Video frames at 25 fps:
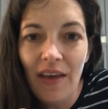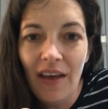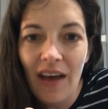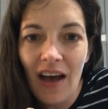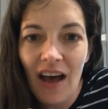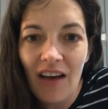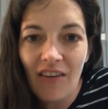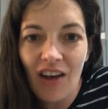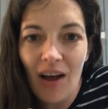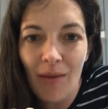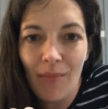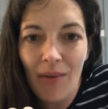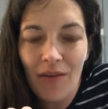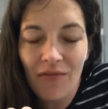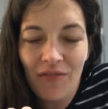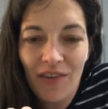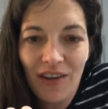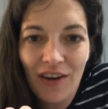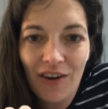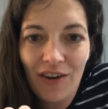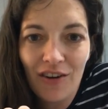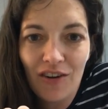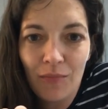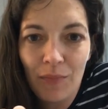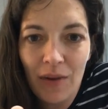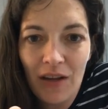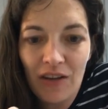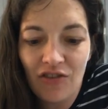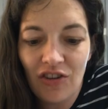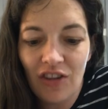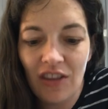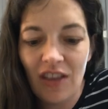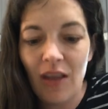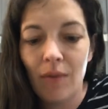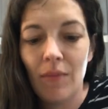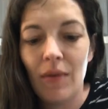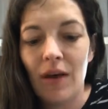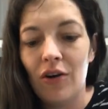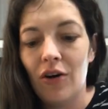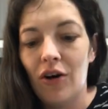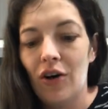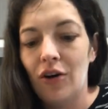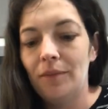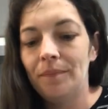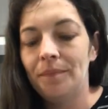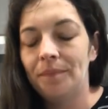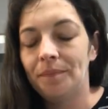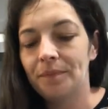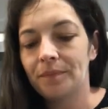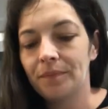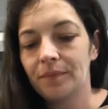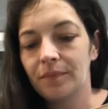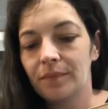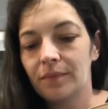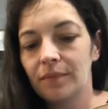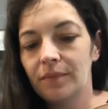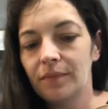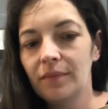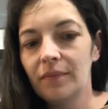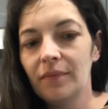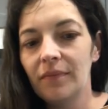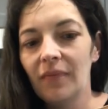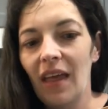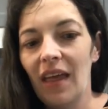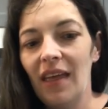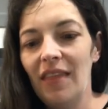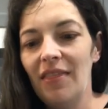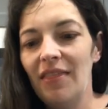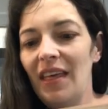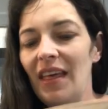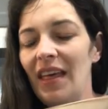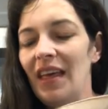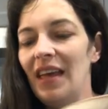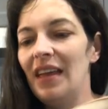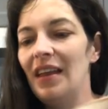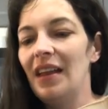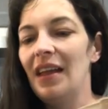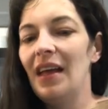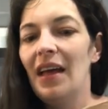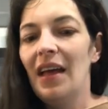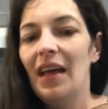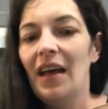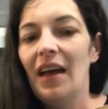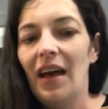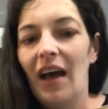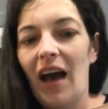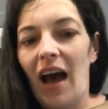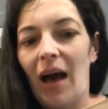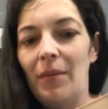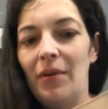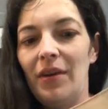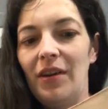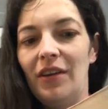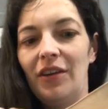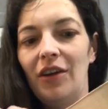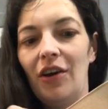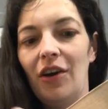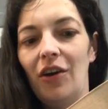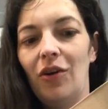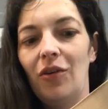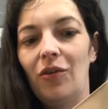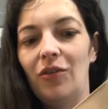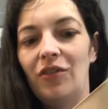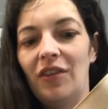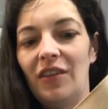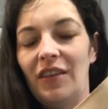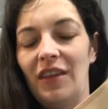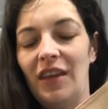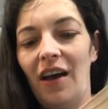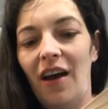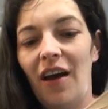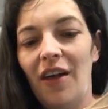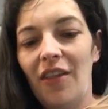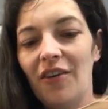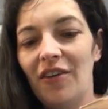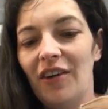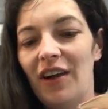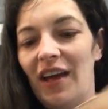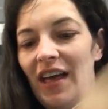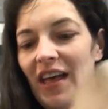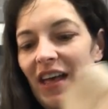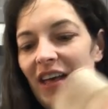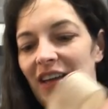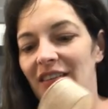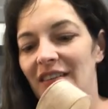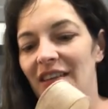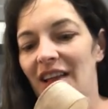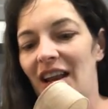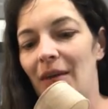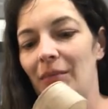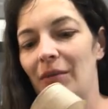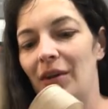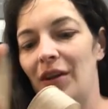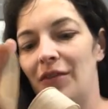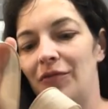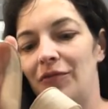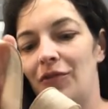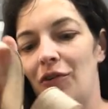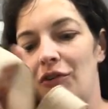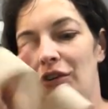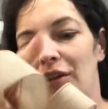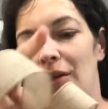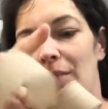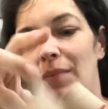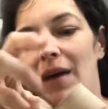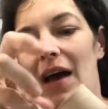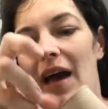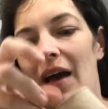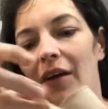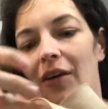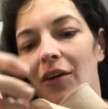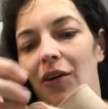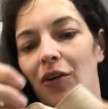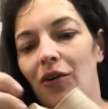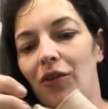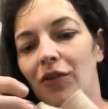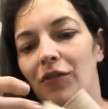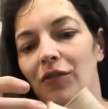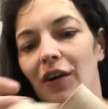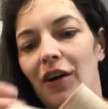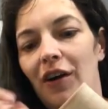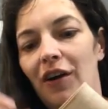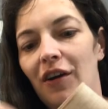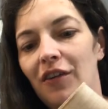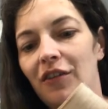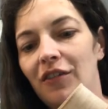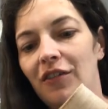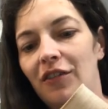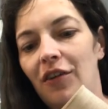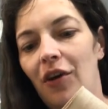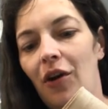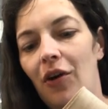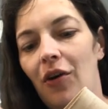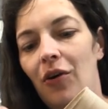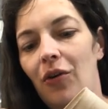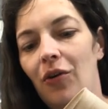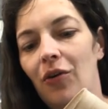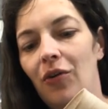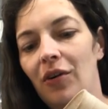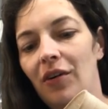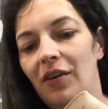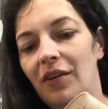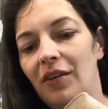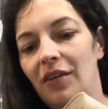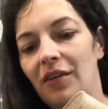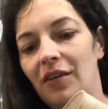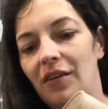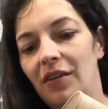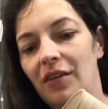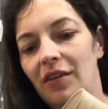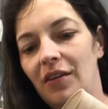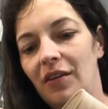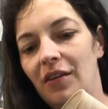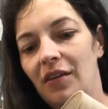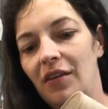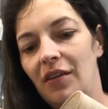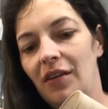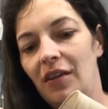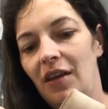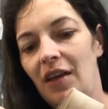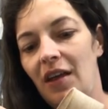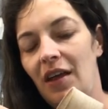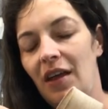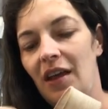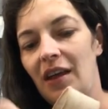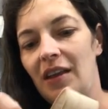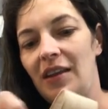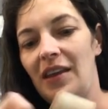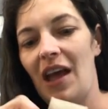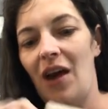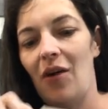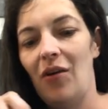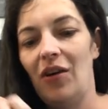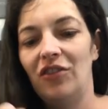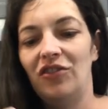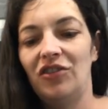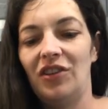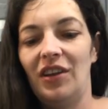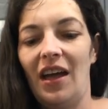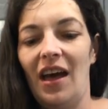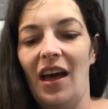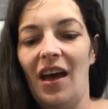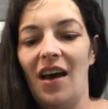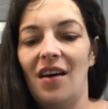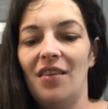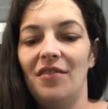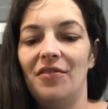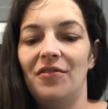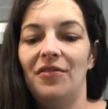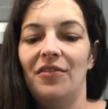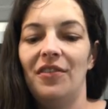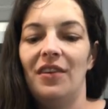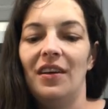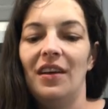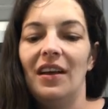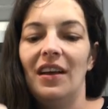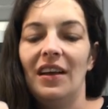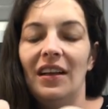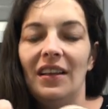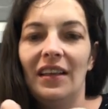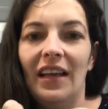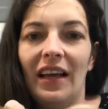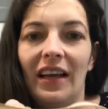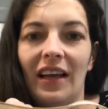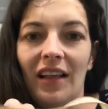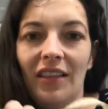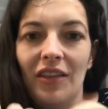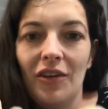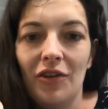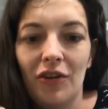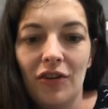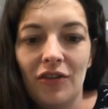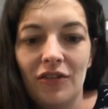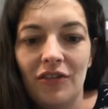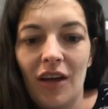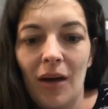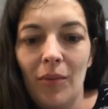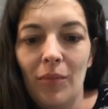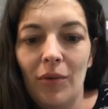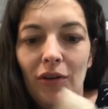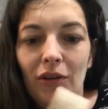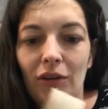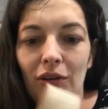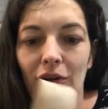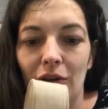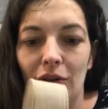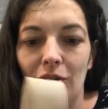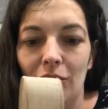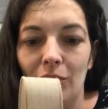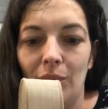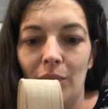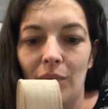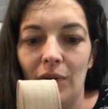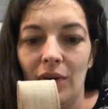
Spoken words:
I've got my fingers pinching the middle, and then I'm gonna go to the other end and I'm gonna fold it back over. So now I should have like a little double loop